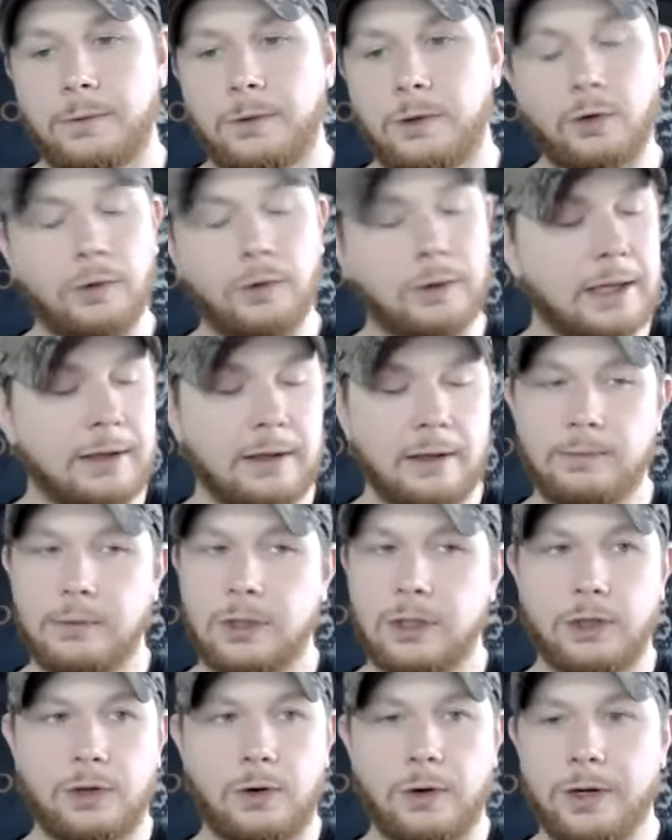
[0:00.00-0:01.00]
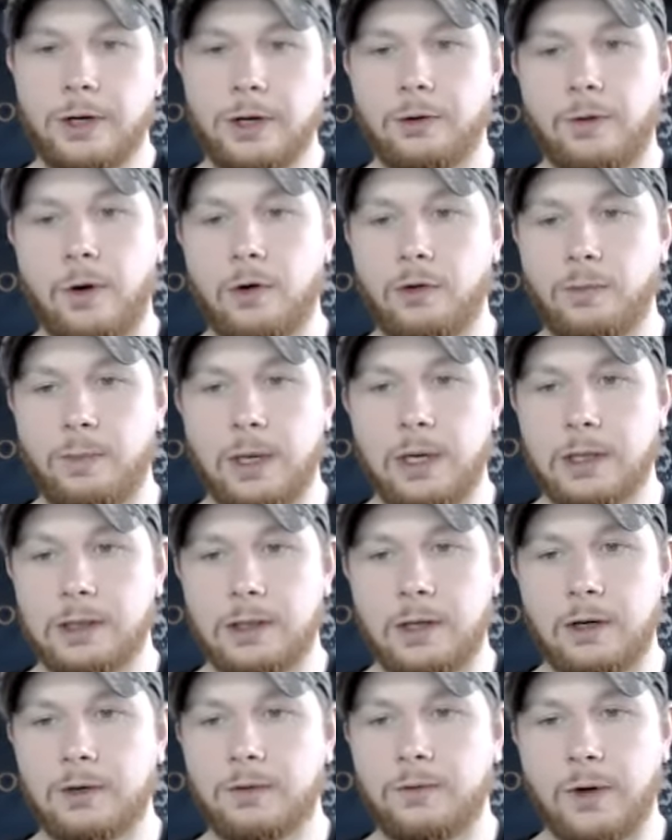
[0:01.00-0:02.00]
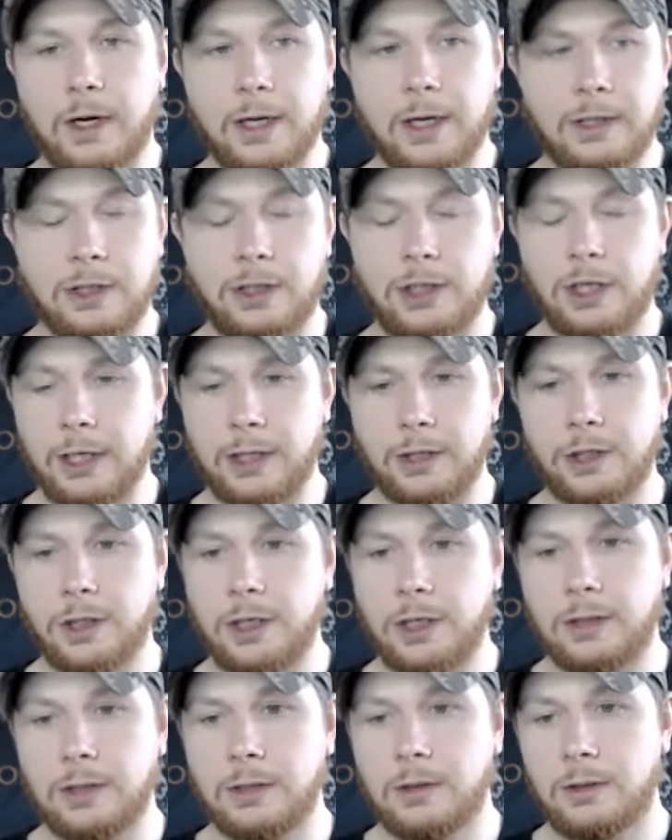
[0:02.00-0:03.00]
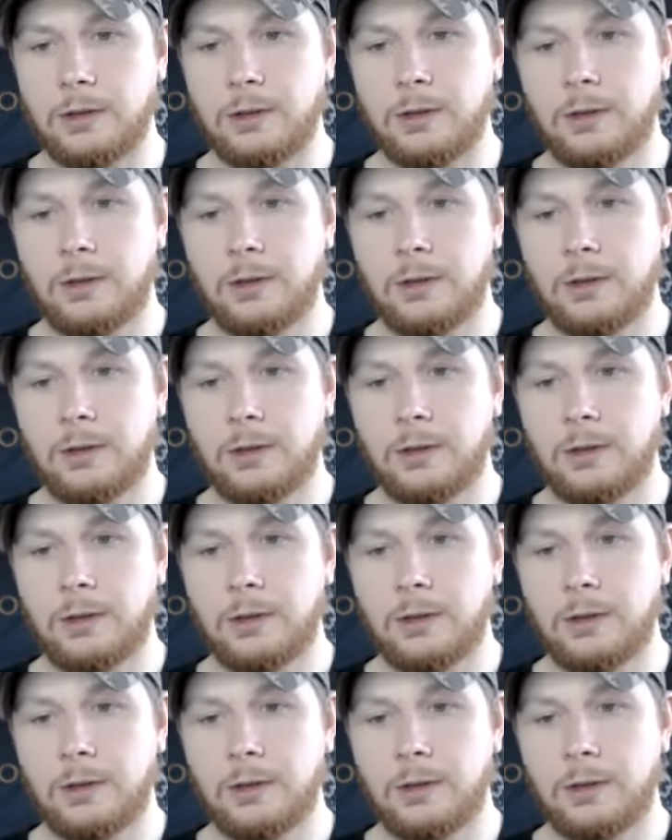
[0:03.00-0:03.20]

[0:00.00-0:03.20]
Don't let them destroy your growth because they're fucking chicken shits.